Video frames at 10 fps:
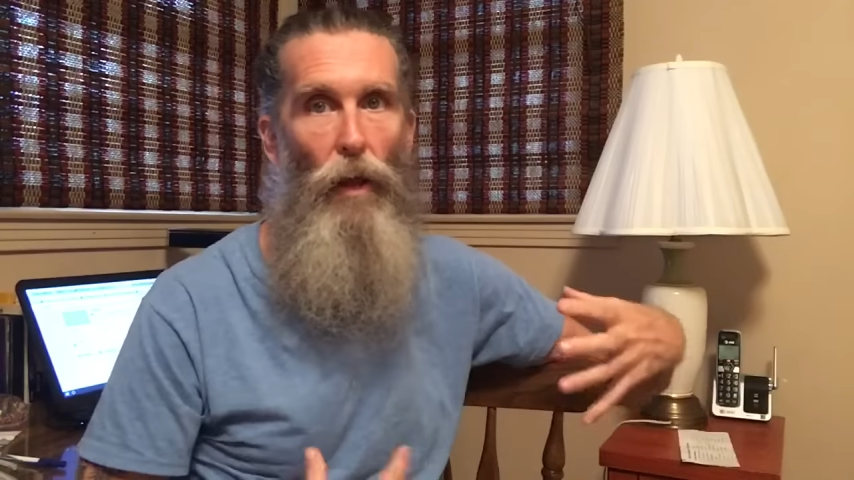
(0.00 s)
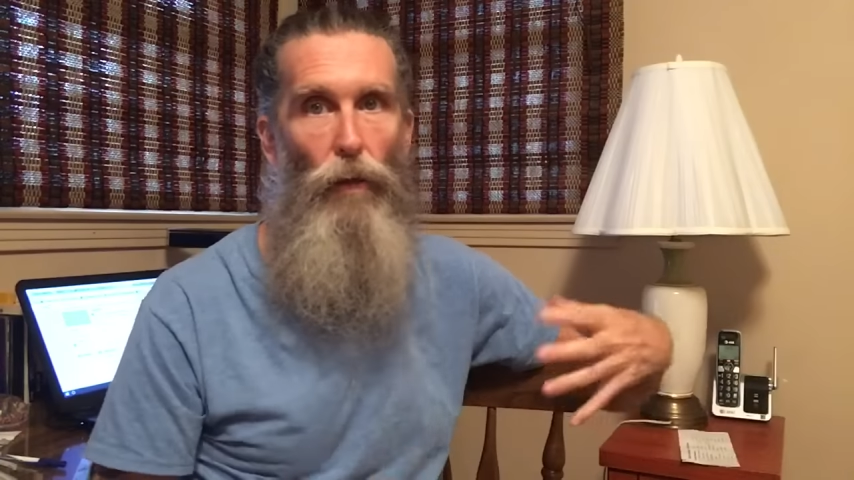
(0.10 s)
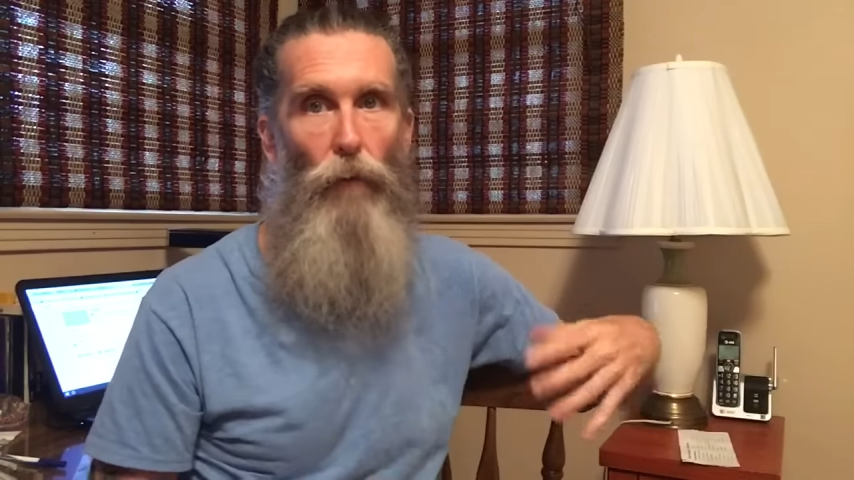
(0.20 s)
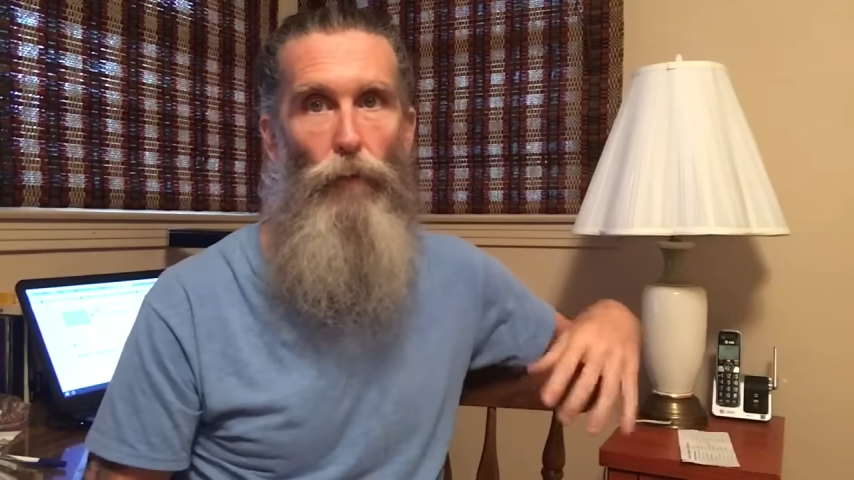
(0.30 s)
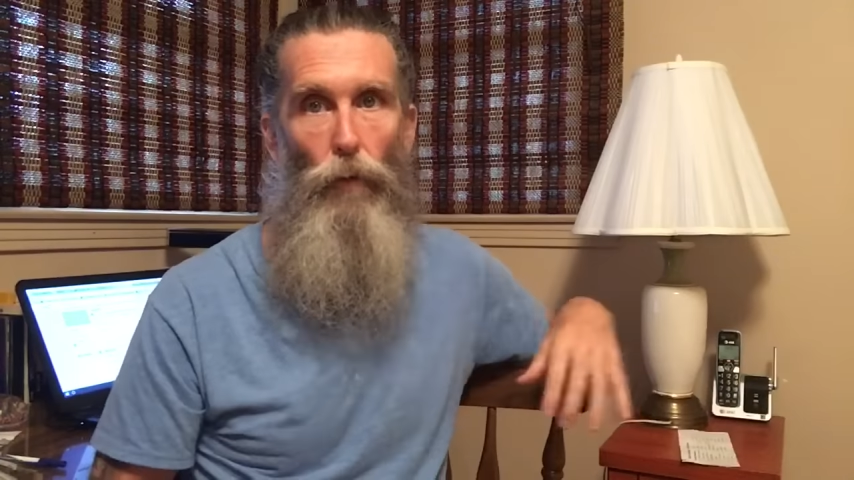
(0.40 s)

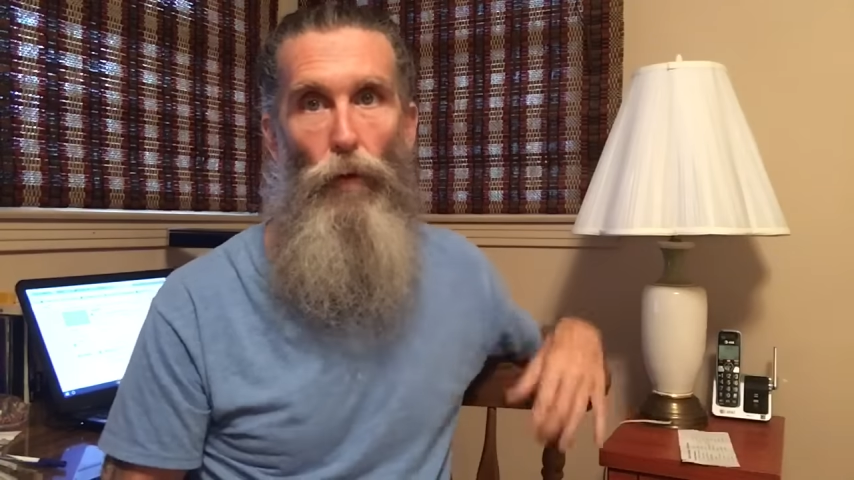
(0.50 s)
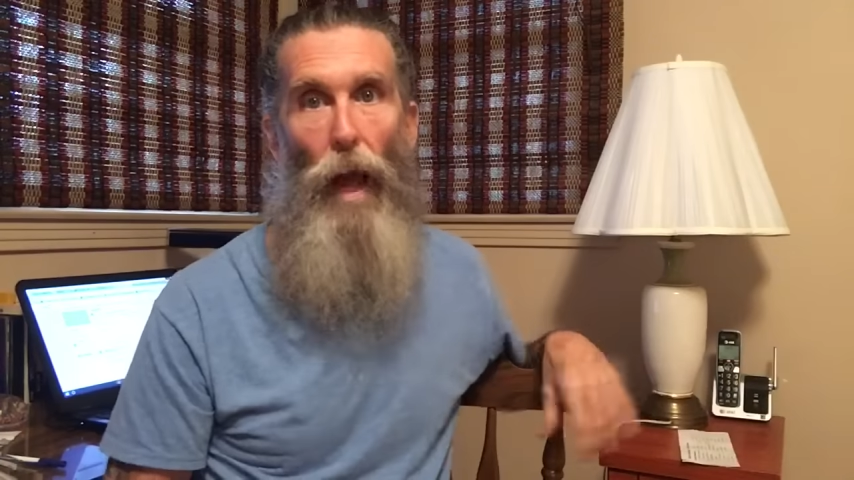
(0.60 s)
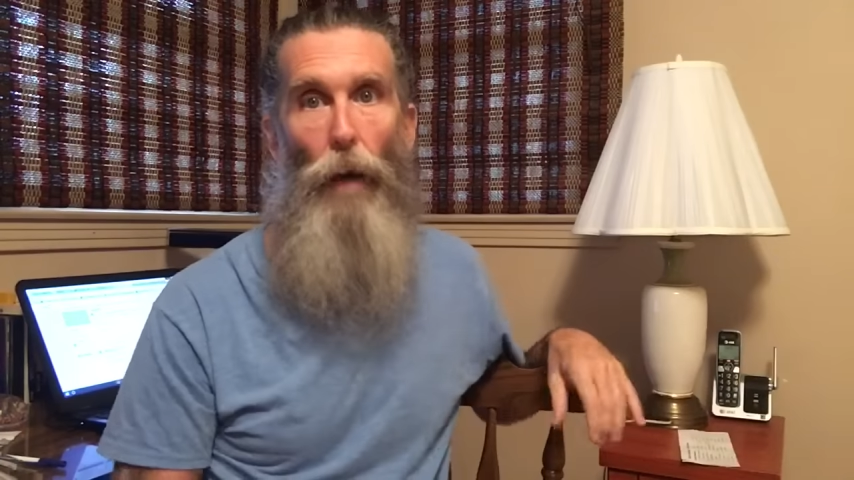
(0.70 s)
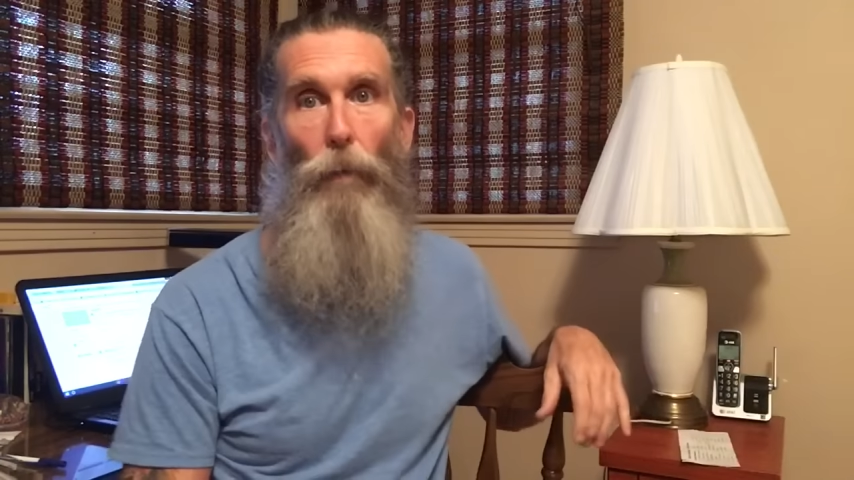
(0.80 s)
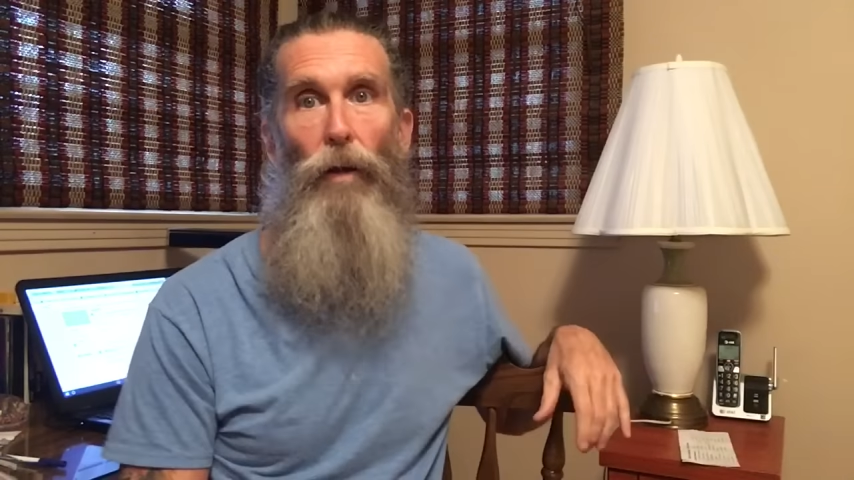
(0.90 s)
you have to learn
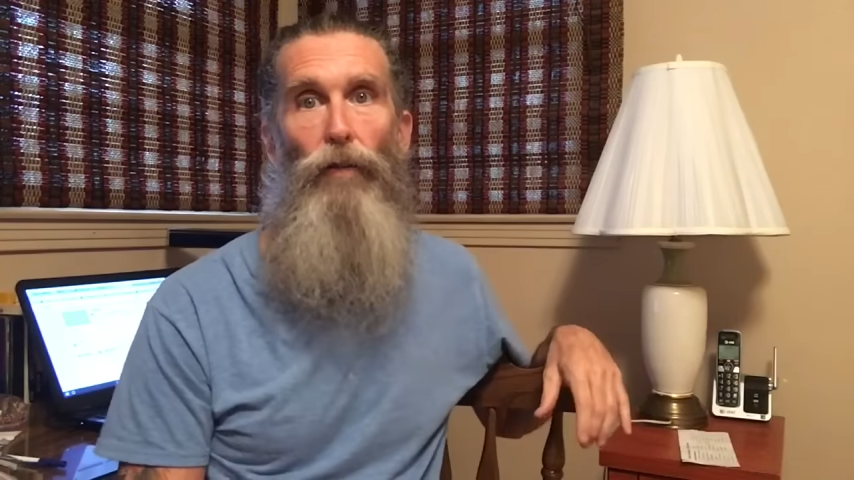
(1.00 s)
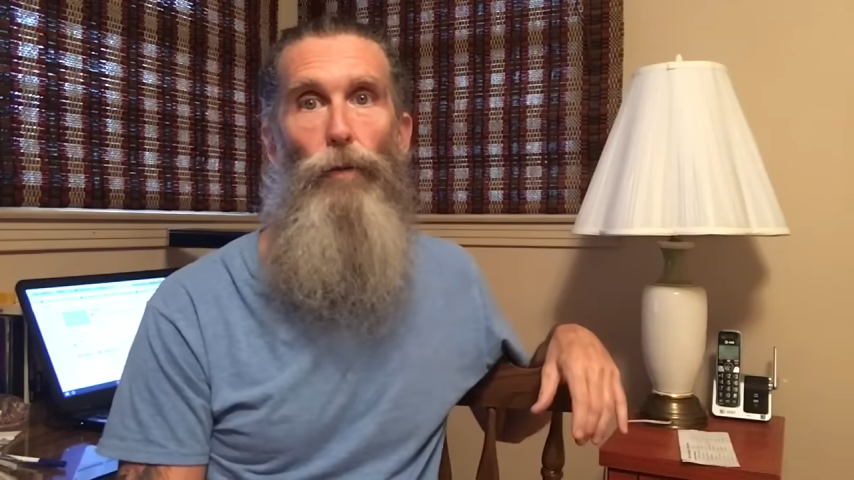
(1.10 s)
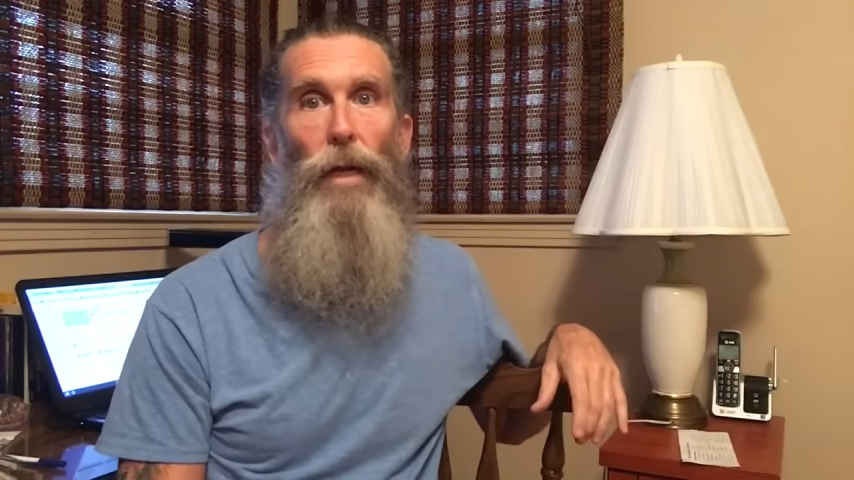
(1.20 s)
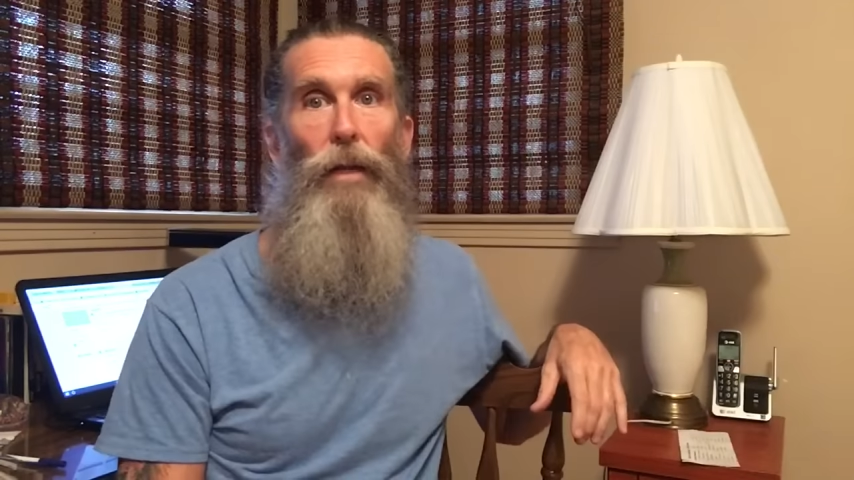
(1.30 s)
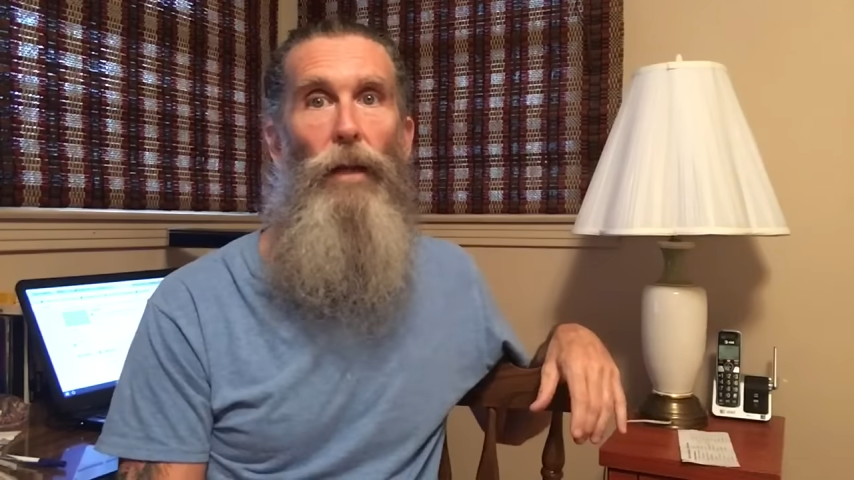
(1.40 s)
how much you need